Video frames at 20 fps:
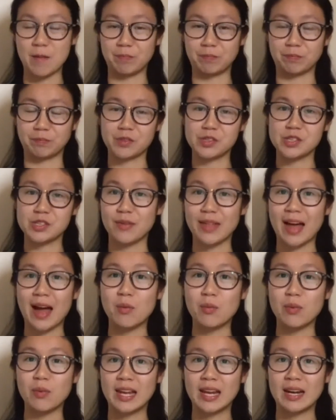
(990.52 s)
so
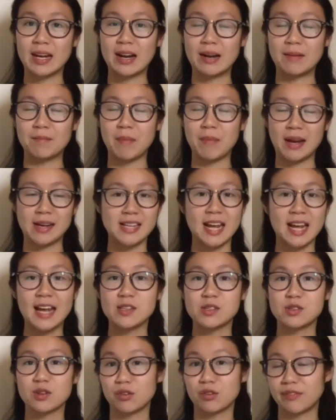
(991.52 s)
that we can
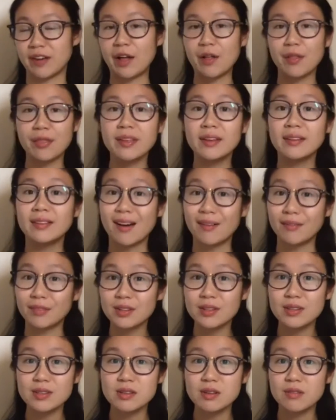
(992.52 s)
maintain sort of healthy
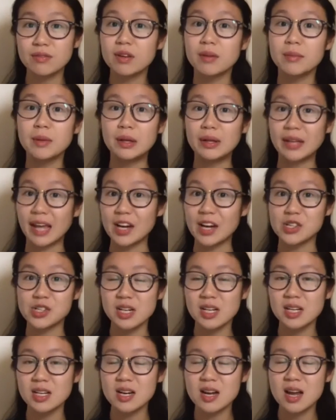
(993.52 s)
levels of
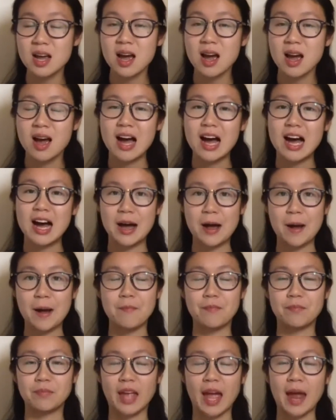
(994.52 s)
communication.
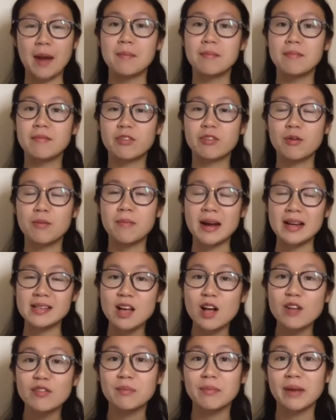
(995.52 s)
And for
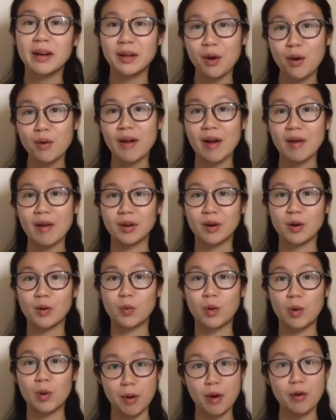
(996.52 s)
myself and my co-founder,
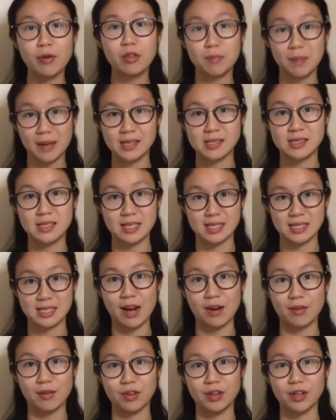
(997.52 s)
we're both based in
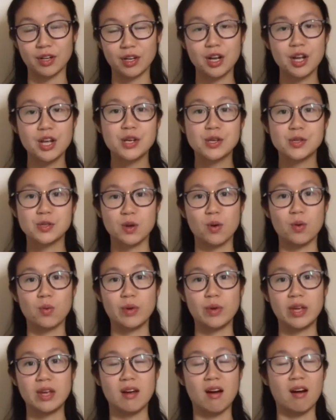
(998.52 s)
Stanford, so
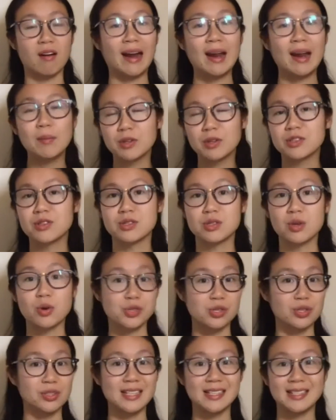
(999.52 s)
we are able to
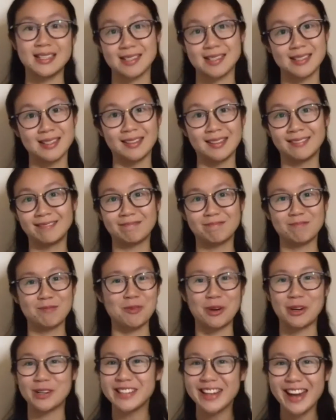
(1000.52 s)
socially distant
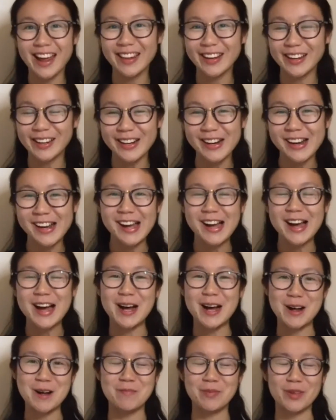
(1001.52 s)
work together,
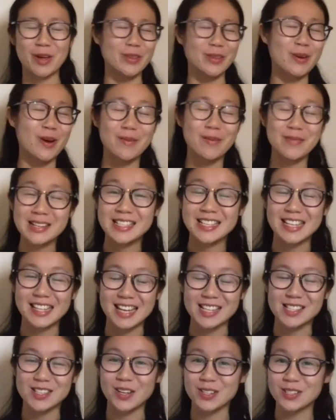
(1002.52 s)
although obviously
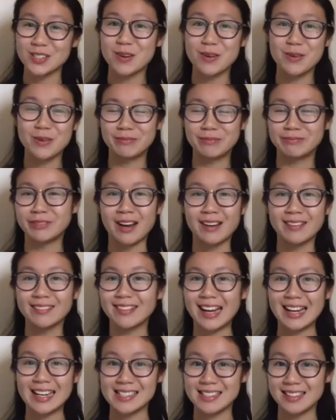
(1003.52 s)
that's also
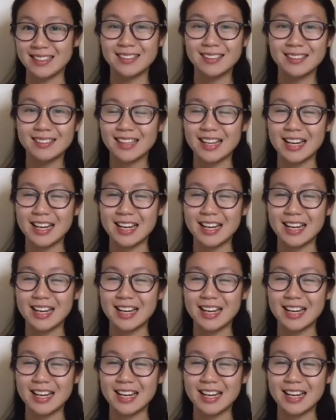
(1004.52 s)
not ideal.